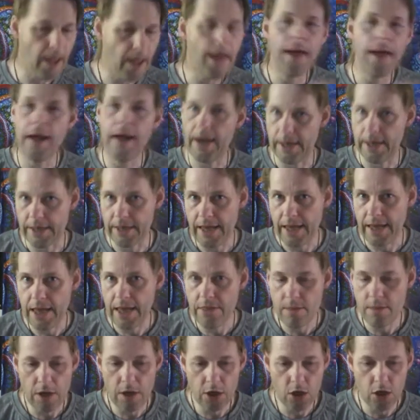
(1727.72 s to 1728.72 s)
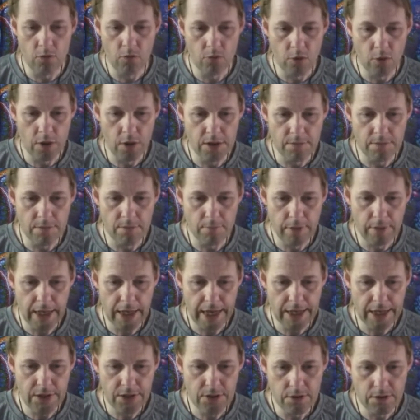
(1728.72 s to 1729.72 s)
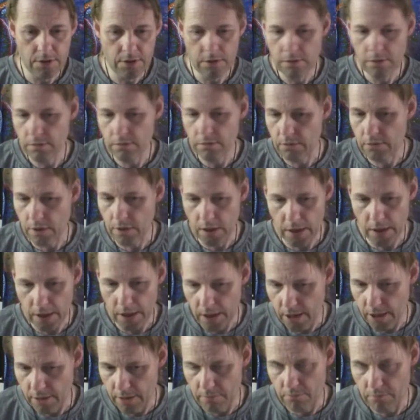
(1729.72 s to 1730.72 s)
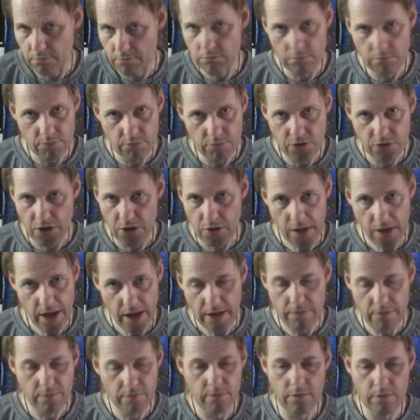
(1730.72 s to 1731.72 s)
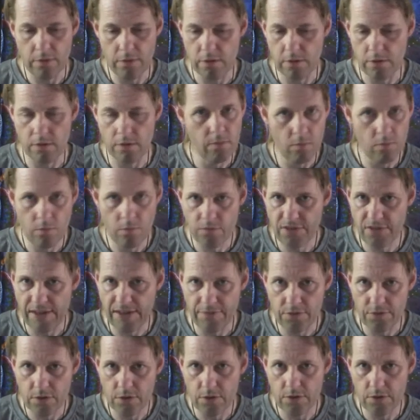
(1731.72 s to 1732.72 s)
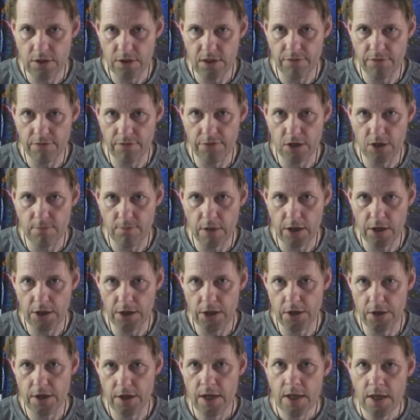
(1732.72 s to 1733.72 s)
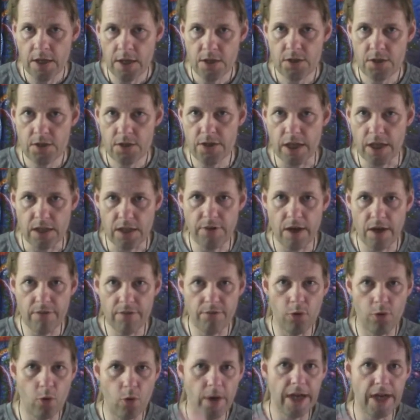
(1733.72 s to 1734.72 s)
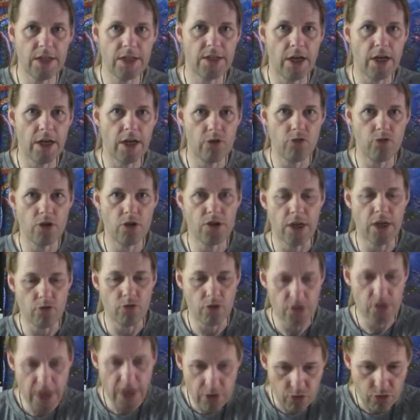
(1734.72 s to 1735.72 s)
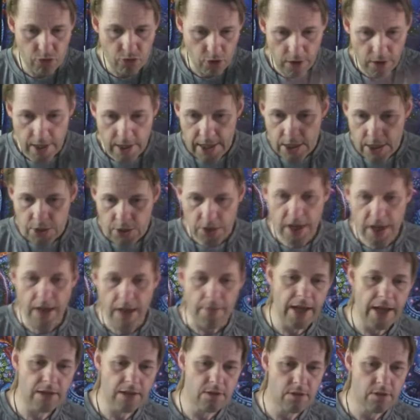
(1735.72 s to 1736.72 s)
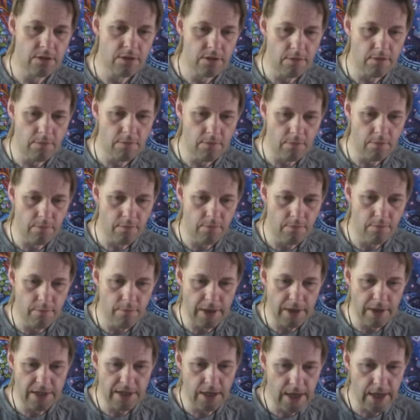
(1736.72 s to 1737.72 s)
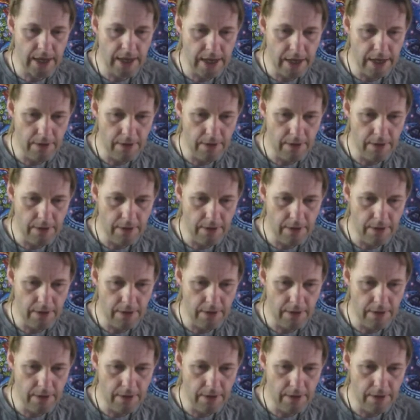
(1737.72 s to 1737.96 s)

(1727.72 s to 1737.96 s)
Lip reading: again, the mulligan rule is in place. So yeah, 7 is the first mulligan, 6, 5, 4, etc, etc, etc. So yeah, that's basically